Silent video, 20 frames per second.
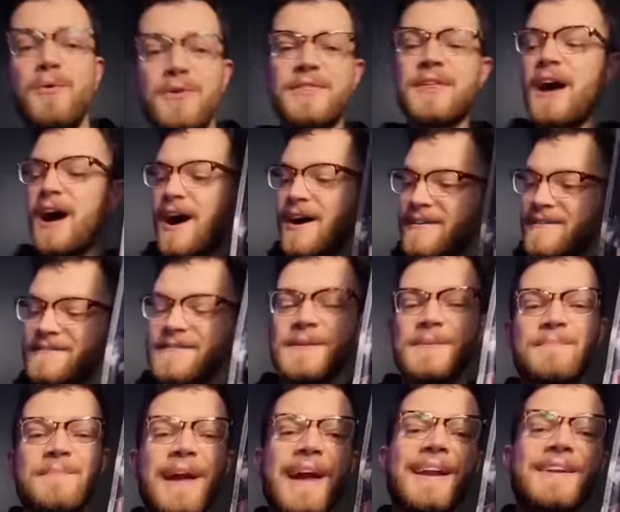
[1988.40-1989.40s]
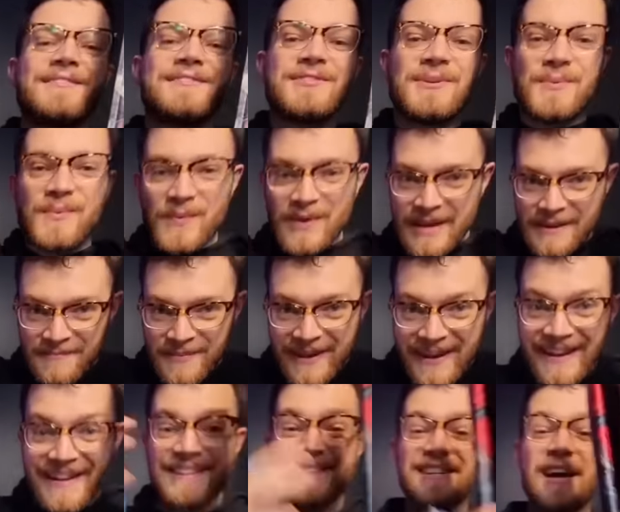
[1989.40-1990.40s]
like just taking an
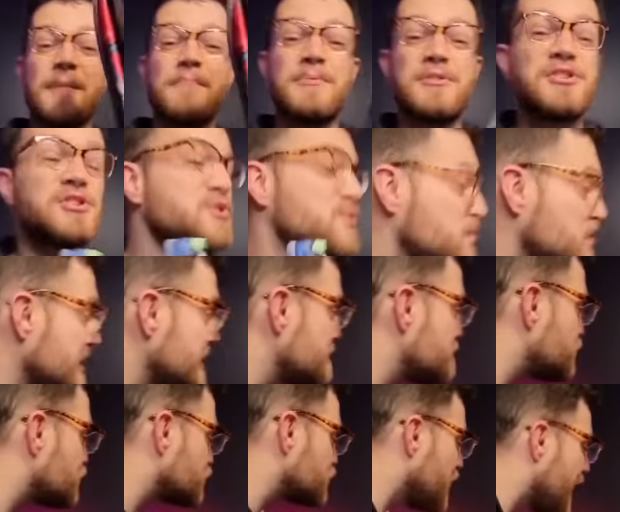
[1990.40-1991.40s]
afternoon to script